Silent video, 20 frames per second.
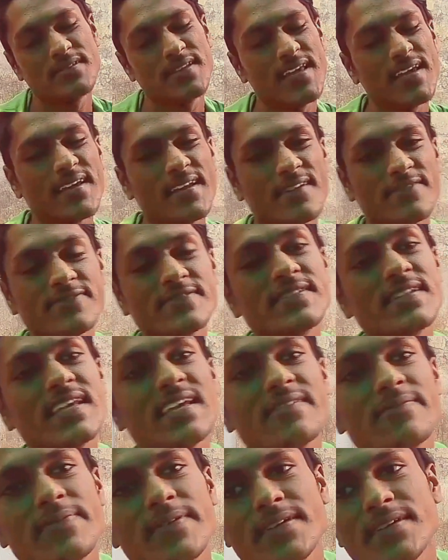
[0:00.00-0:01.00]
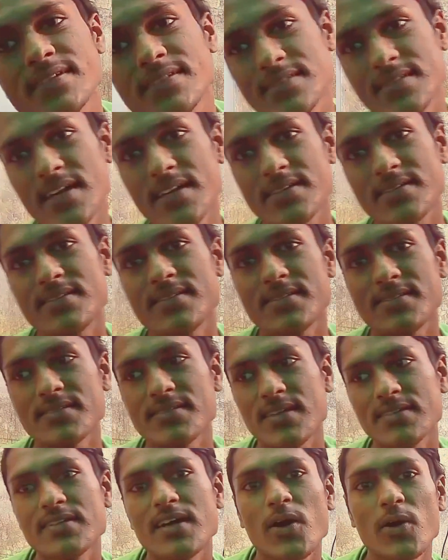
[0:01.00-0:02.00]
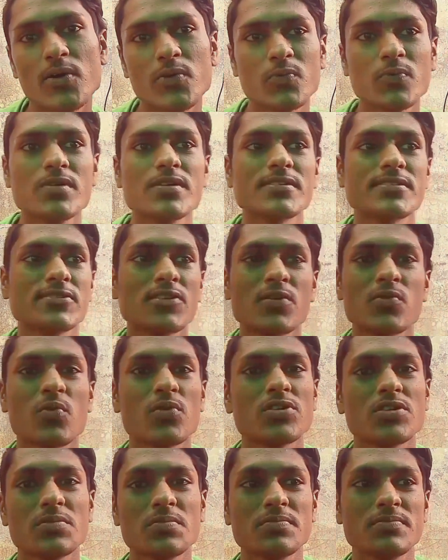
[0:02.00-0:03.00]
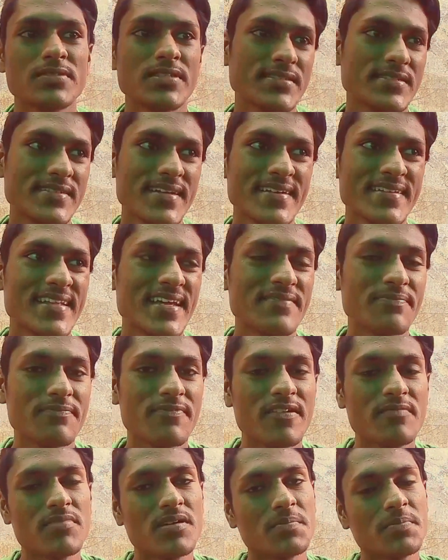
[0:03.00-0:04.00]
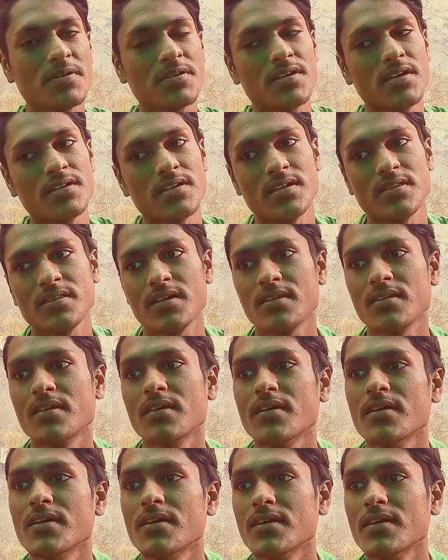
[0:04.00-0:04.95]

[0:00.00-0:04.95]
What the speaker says: Take enough sleep, because that's how it works. You don't want to just get that one paper done and then